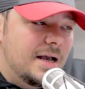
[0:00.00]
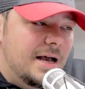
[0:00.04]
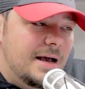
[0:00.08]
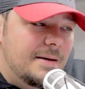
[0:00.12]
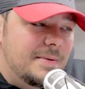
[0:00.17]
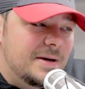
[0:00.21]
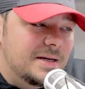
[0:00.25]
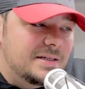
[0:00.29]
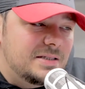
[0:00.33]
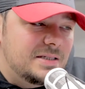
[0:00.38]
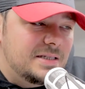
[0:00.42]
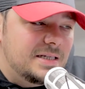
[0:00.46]

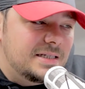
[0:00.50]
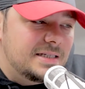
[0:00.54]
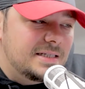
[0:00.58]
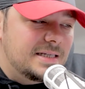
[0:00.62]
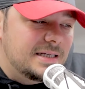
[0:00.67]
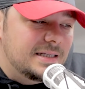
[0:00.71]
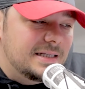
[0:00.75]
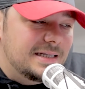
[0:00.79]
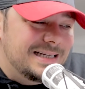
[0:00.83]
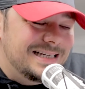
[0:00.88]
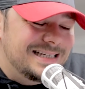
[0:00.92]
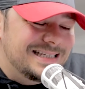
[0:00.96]
about
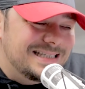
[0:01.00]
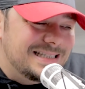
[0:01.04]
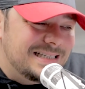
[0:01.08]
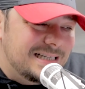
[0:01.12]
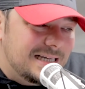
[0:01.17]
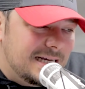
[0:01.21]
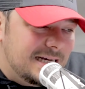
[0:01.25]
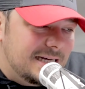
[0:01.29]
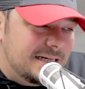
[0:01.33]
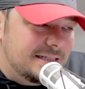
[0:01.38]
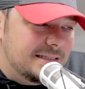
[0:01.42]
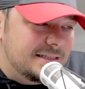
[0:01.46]
6LE
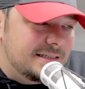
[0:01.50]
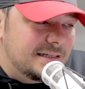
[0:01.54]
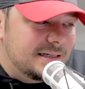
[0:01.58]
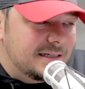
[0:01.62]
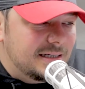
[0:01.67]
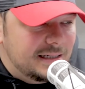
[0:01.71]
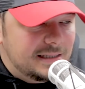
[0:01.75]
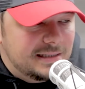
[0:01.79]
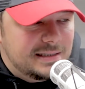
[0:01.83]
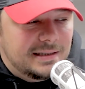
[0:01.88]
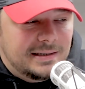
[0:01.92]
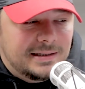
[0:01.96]
Designs. I'm
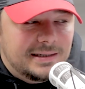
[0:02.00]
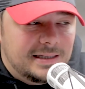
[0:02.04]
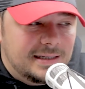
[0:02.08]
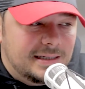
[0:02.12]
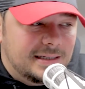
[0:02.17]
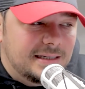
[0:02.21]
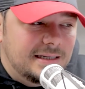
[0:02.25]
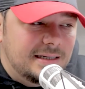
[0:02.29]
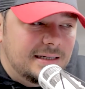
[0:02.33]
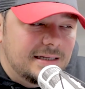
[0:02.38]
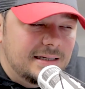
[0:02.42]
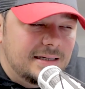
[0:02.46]
going to
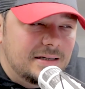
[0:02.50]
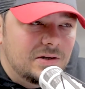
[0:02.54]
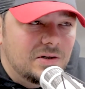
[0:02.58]
talk